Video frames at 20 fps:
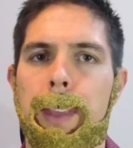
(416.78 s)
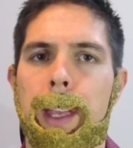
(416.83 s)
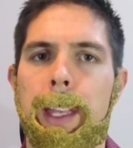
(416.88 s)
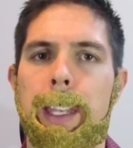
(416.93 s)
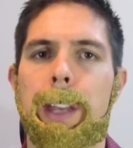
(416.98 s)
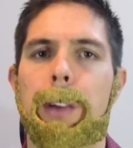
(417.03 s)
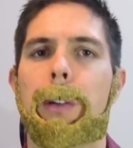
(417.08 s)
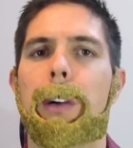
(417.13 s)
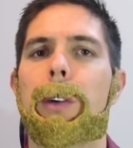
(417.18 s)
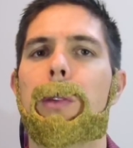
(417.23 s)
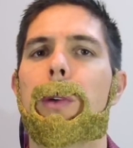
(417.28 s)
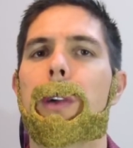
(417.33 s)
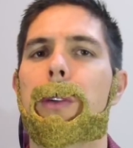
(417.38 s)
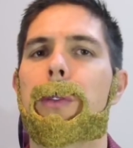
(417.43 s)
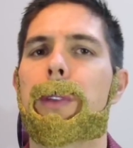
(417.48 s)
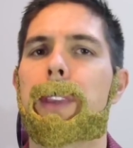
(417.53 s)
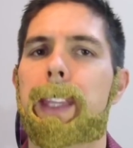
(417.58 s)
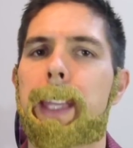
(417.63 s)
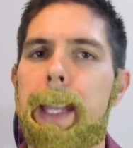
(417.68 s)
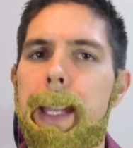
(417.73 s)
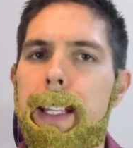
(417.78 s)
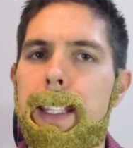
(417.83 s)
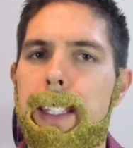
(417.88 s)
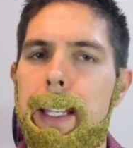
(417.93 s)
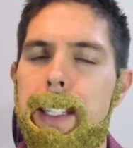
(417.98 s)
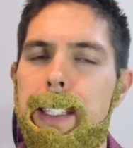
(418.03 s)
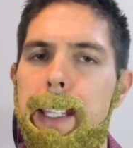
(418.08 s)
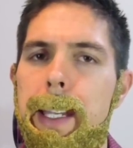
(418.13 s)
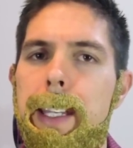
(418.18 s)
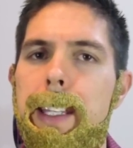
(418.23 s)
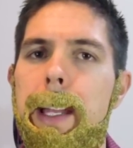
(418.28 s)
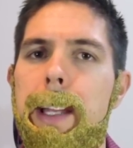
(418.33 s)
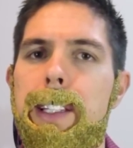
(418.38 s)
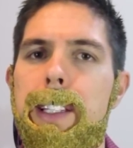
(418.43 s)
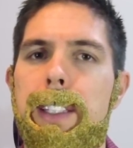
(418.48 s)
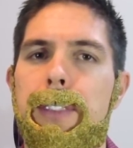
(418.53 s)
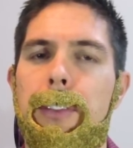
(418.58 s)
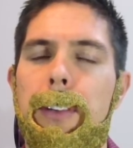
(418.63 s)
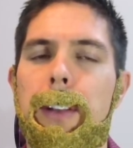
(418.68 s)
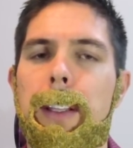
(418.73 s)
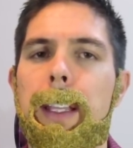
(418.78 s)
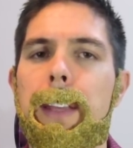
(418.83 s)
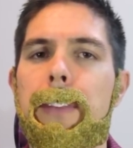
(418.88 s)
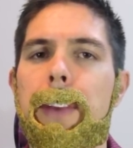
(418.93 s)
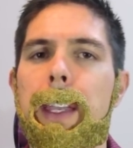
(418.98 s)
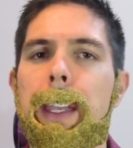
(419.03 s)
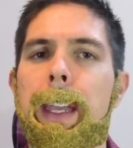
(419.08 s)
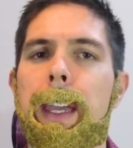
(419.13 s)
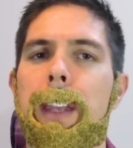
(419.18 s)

Now I work with kids and teenagers for a living,